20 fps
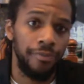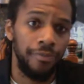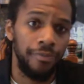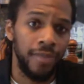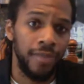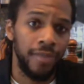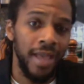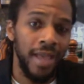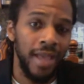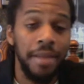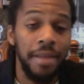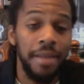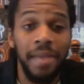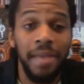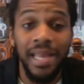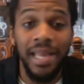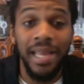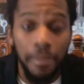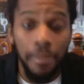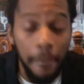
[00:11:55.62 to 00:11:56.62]
And it
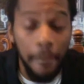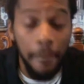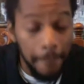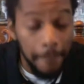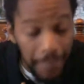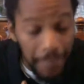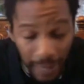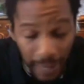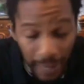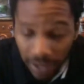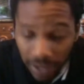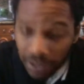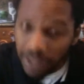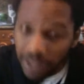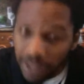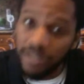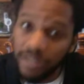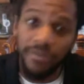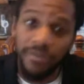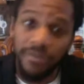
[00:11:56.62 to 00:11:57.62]
made them
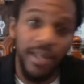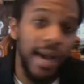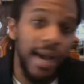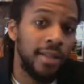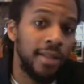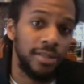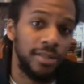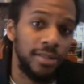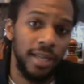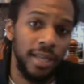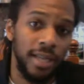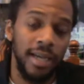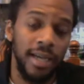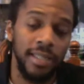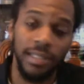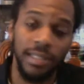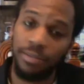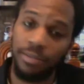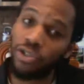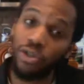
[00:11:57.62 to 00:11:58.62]
billions of dollars, guys.
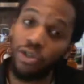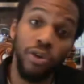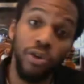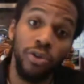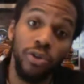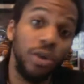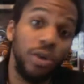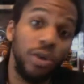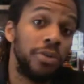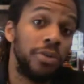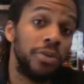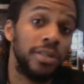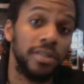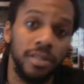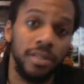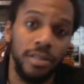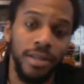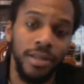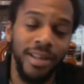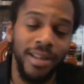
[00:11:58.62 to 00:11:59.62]
I'm sure you know
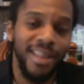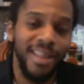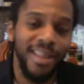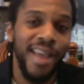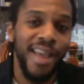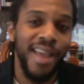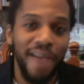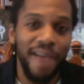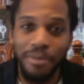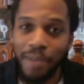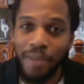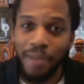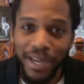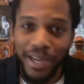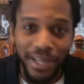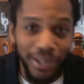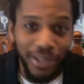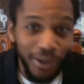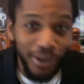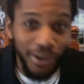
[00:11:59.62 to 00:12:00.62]
this. Everybody
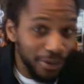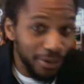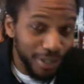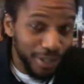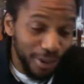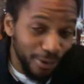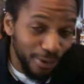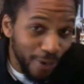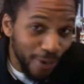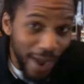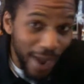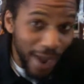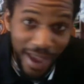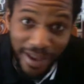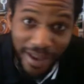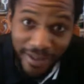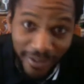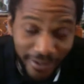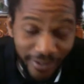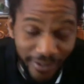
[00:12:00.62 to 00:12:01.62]
knows the
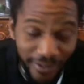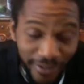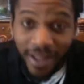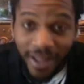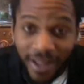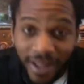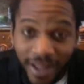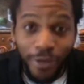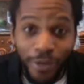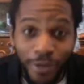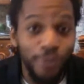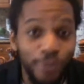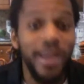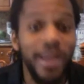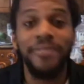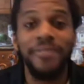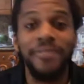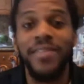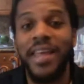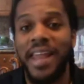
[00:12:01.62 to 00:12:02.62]
rave
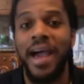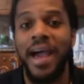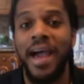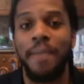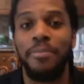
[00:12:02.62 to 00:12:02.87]
that Apple